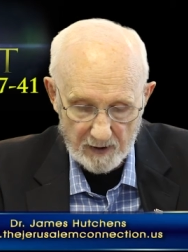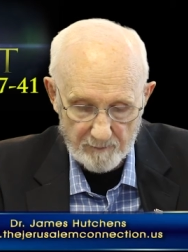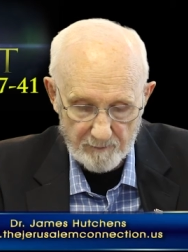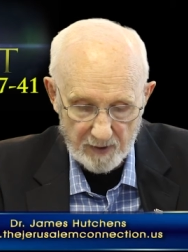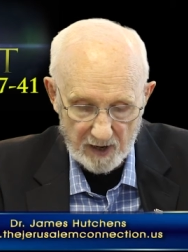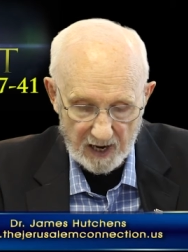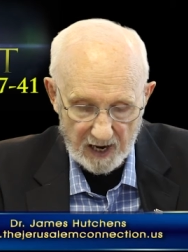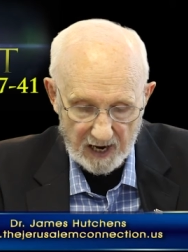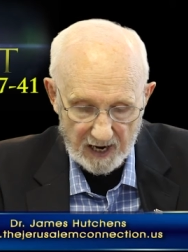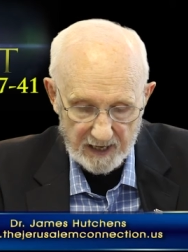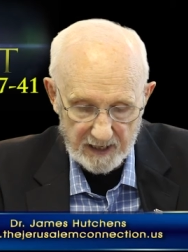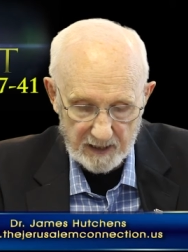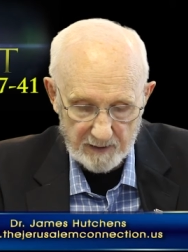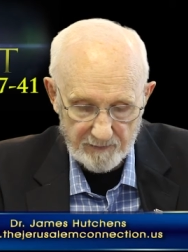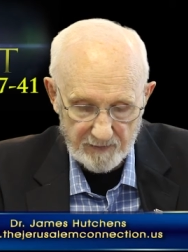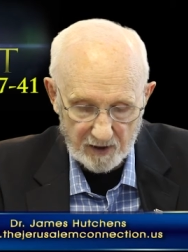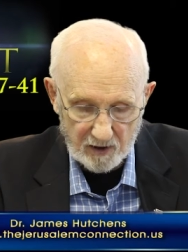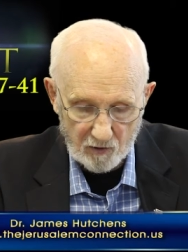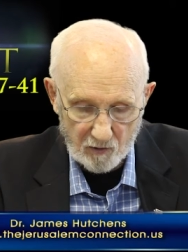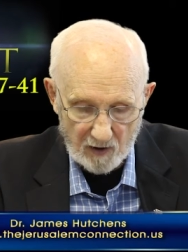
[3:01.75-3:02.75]
up behind
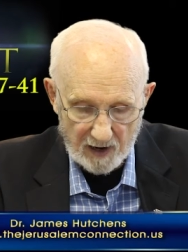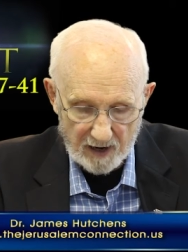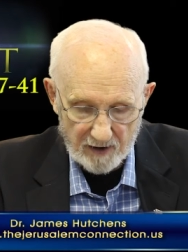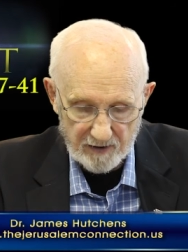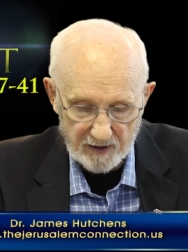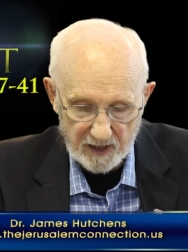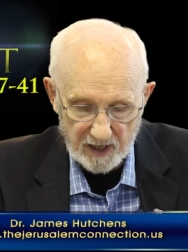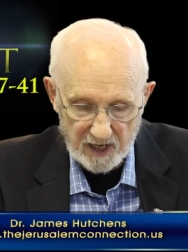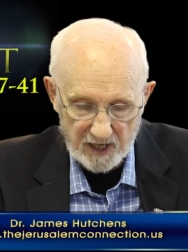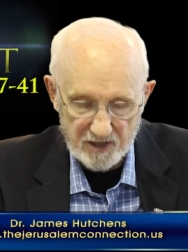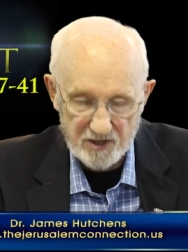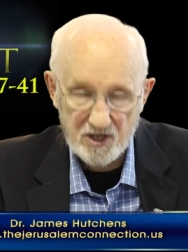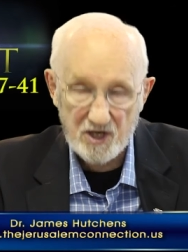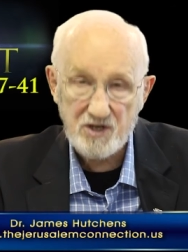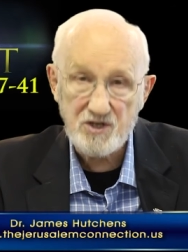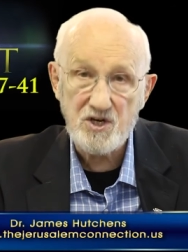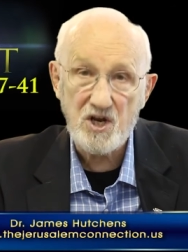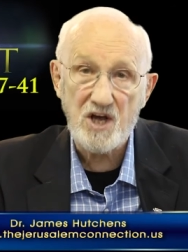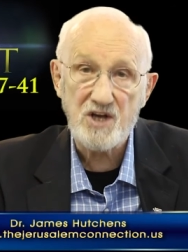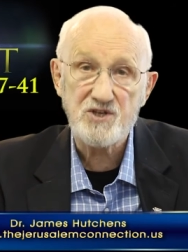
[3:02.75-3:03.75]
in the crowd to
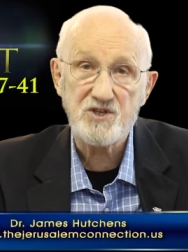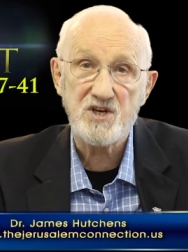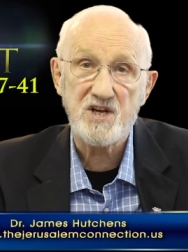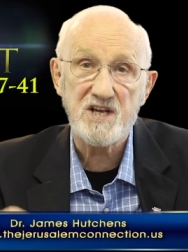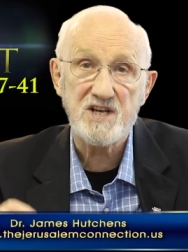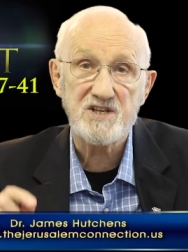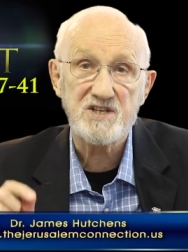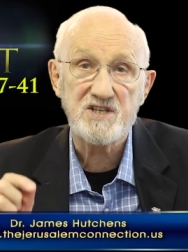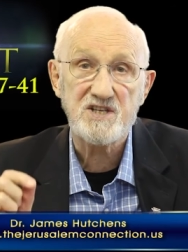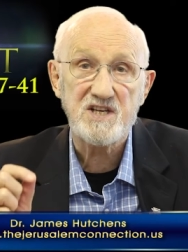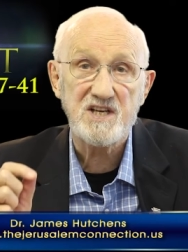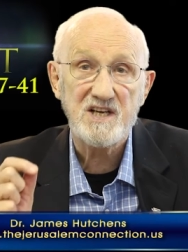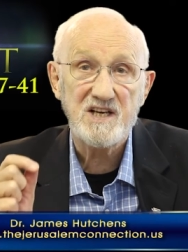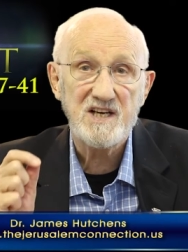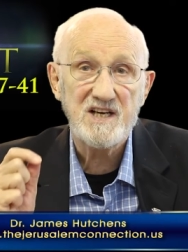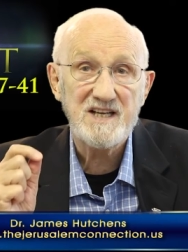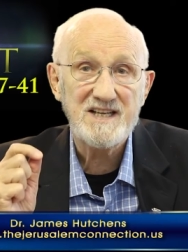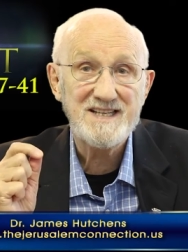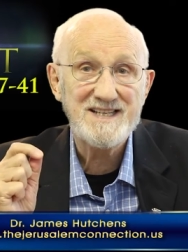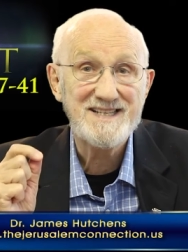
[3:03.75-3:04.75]
touch his
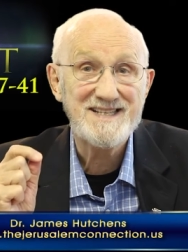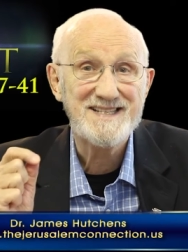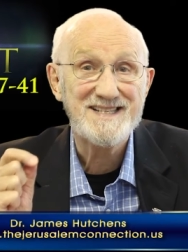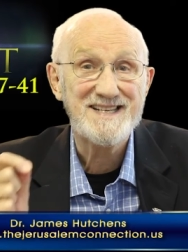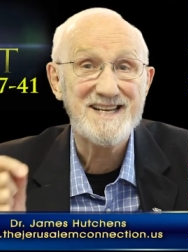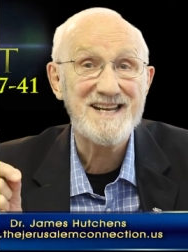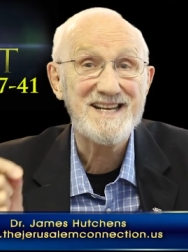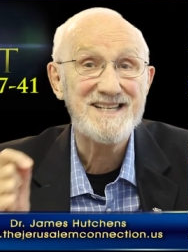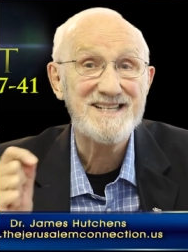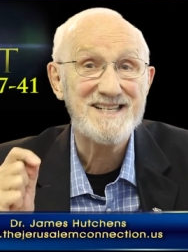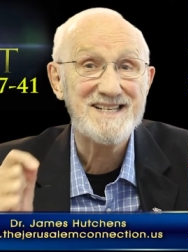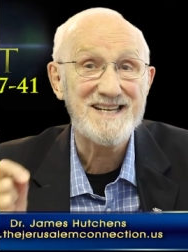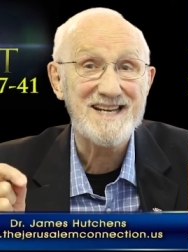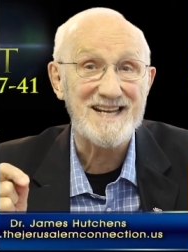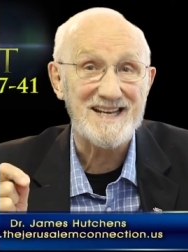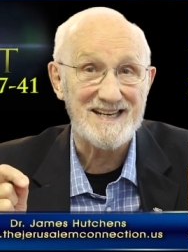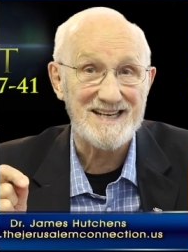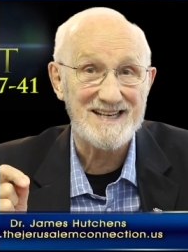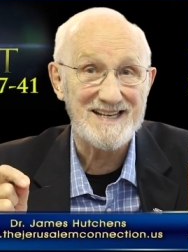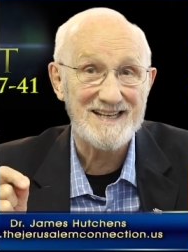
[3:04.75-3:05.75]

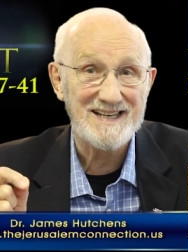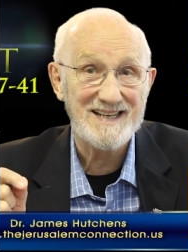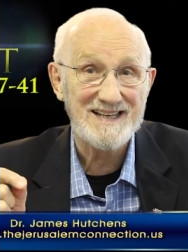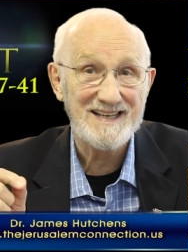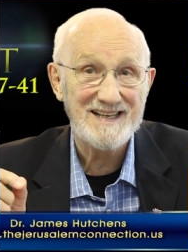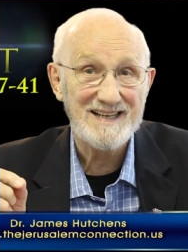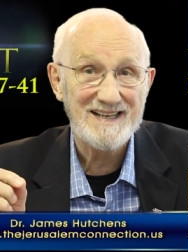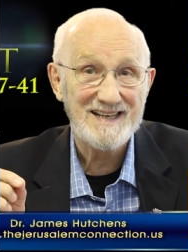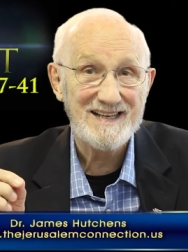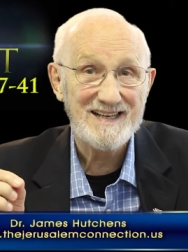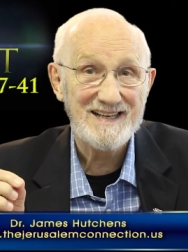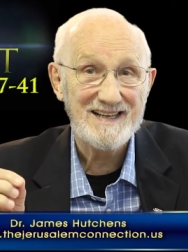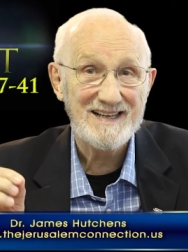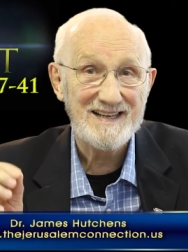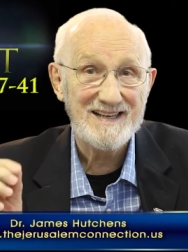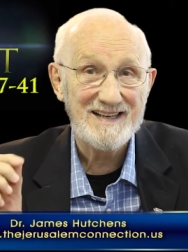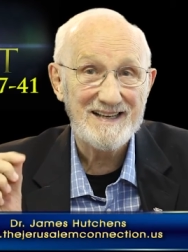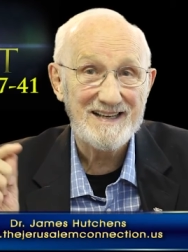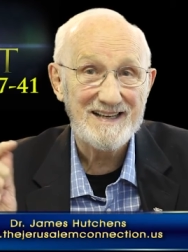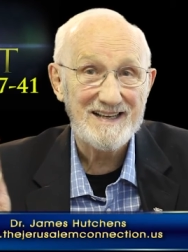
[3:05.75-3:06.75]
tzitzit,
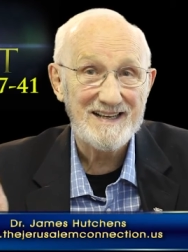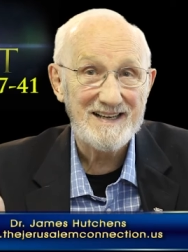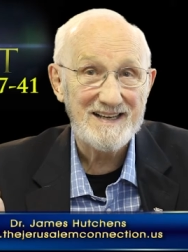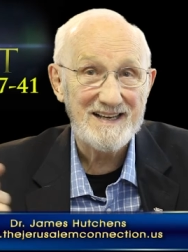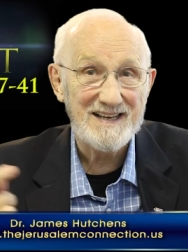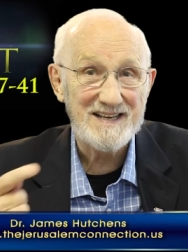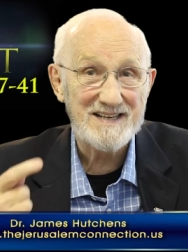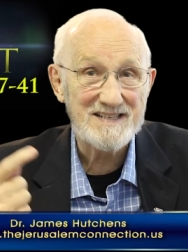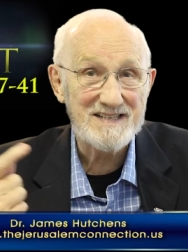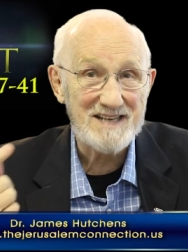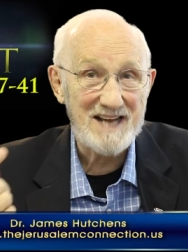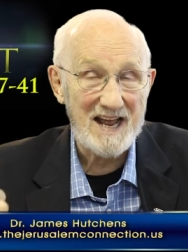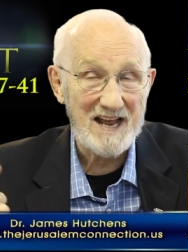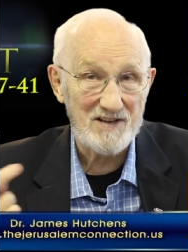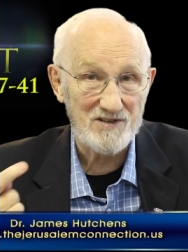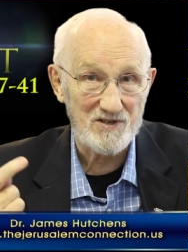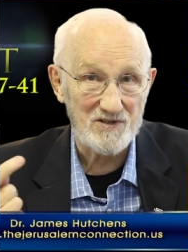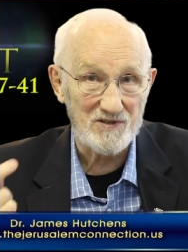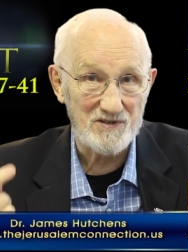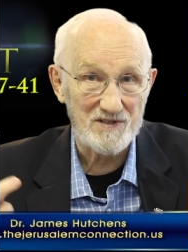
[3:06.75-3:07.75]
his
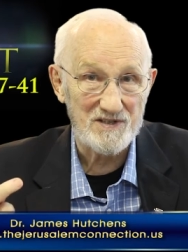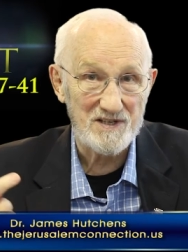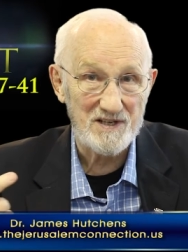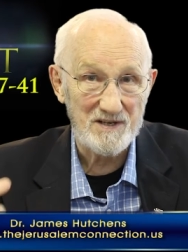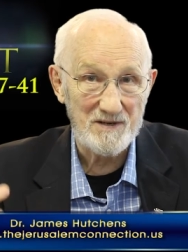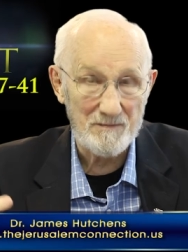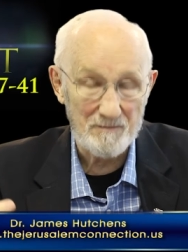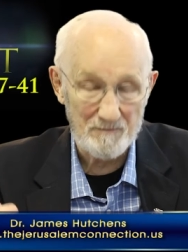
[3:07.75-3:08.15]
tassels.